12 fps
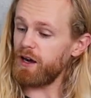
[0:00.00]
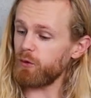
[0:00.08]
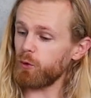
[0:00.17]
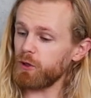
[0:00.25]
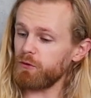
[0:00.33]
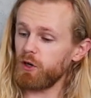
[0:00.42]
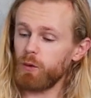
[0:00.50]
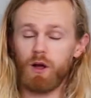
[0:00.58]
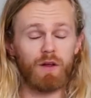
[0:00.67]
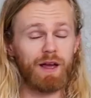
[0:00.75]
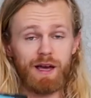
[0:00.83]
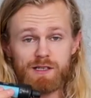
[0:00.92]
and it worked very
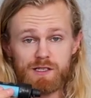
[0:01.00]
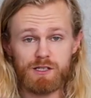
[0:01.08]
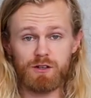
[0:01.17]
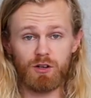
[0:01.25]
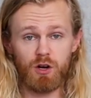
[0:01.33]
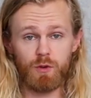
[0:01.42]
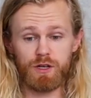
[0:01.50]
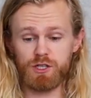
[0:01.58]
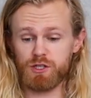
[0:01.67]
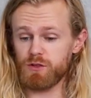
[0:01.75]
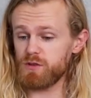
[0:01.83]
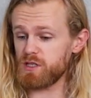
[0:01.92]
well. Had 0
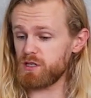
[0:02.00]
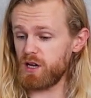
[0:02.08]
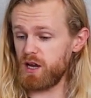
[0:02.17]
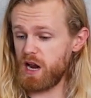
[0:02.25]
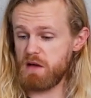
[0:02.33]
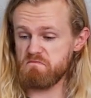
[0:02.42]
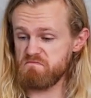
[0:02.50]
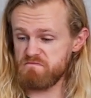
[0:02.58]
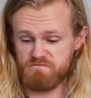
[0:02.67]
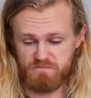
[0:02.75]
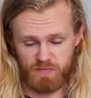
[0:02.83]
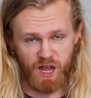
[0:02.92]
issues, and I'm
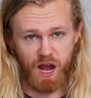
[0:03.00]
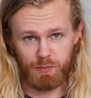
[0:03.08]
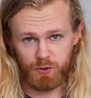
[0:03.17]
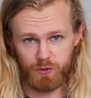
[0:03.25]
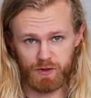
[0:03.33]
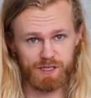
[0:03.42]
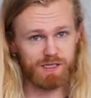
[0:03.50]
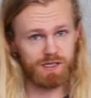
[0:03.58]
happy with this